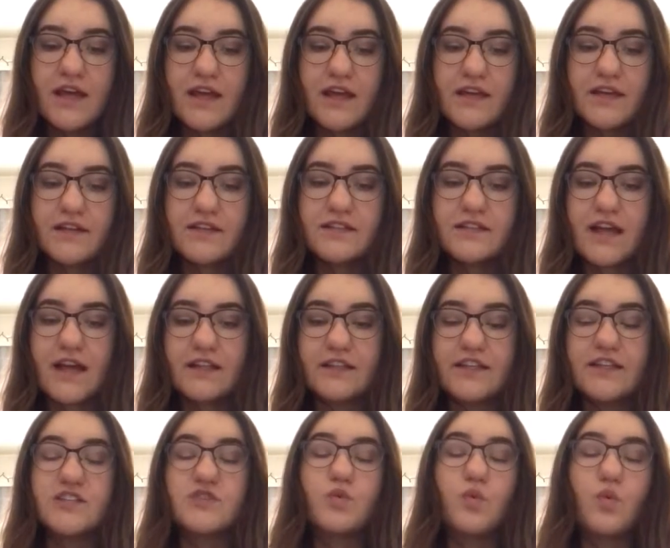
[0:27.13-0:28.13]
is at
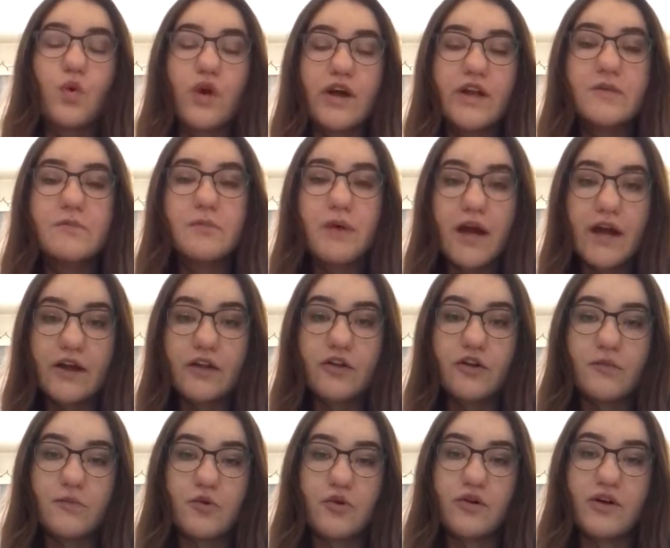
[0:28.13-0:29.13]
least 1 mile
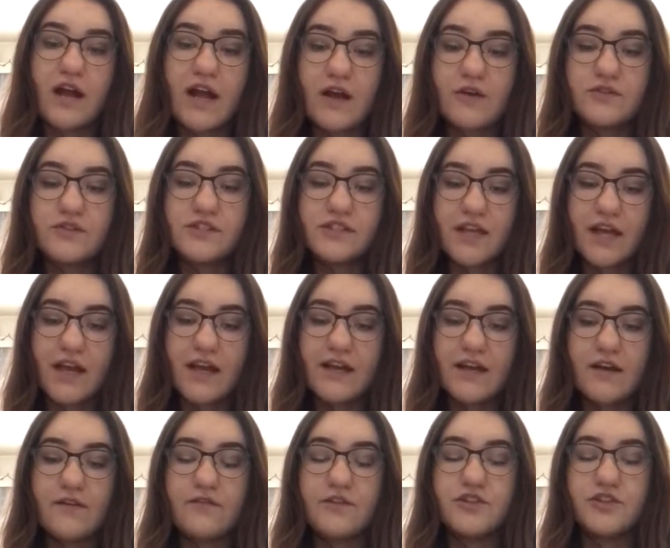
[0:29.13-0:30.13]
or more outside
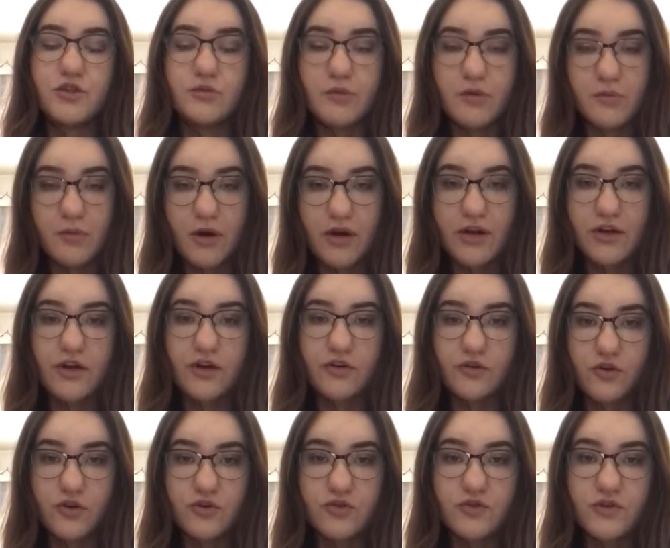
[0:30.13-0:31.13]
of a supermarket or
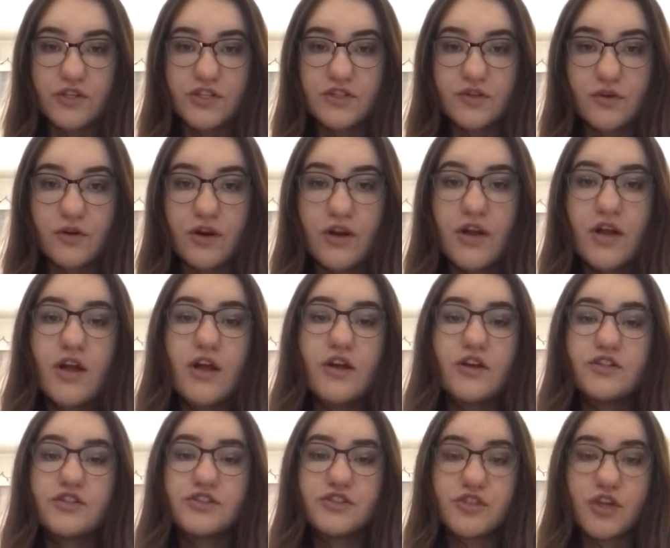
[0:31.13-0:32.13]
grocery store.
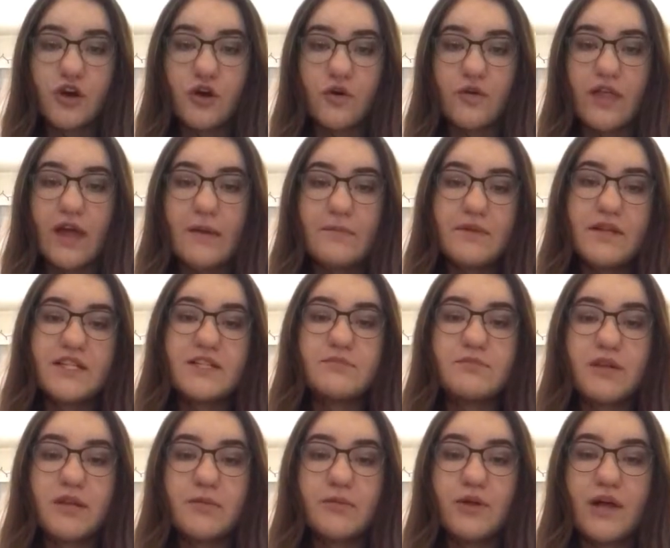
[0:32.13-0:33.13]
So that means
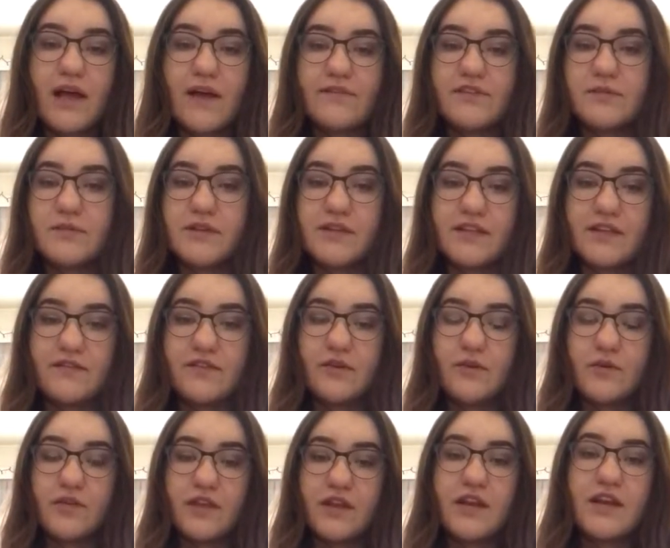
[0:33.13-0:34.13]
people have to be living
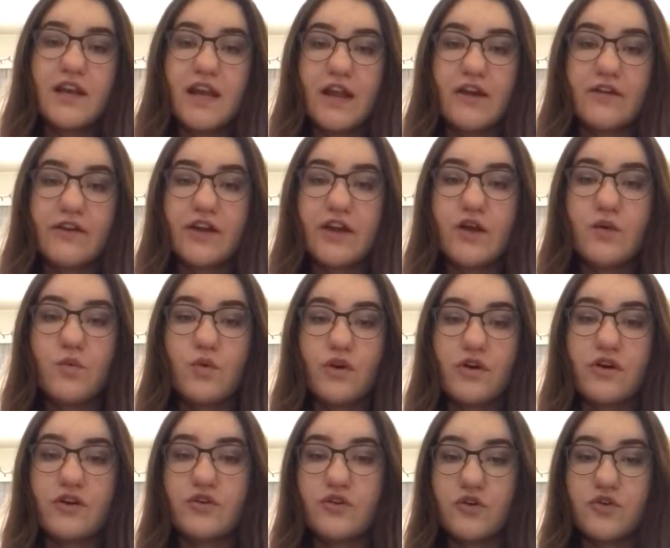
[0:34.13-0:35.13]
within an area
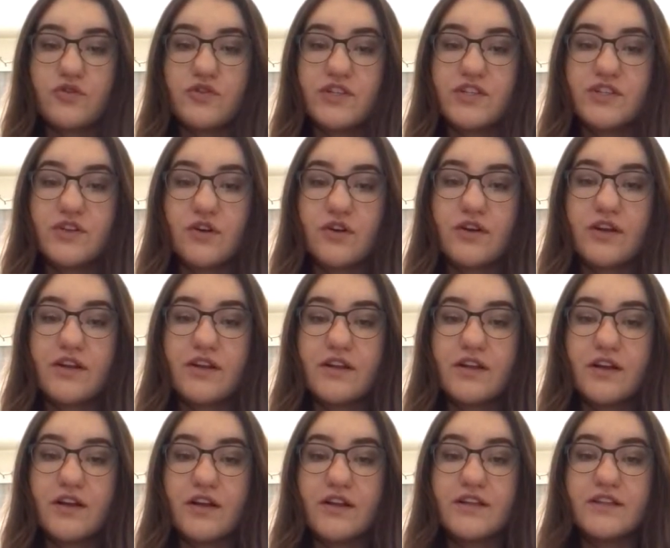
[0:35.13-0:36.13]
where a grocery store
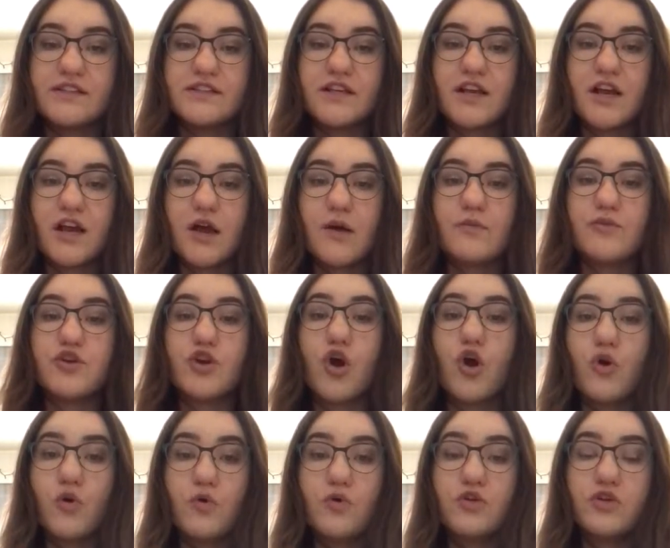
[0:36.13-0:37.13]
is
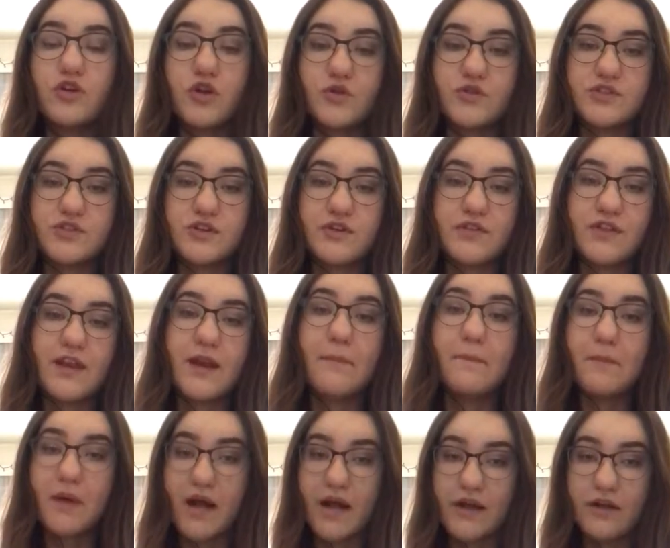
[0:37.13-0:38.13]
no closer than a
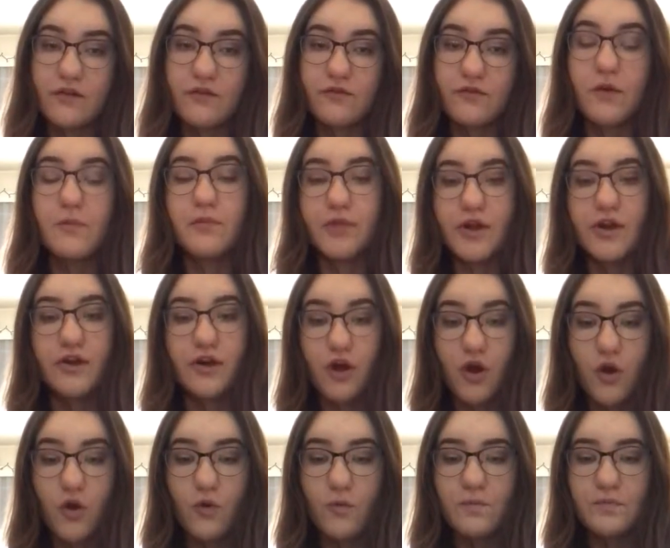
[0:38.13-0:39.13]
mile from their
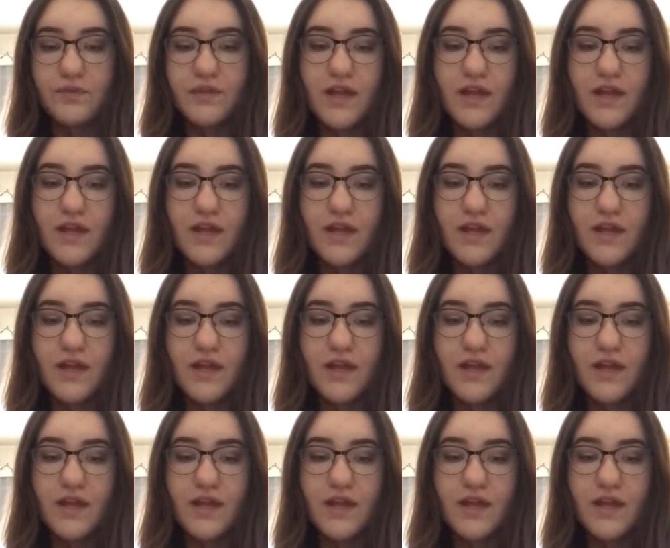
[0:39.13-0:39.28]
home.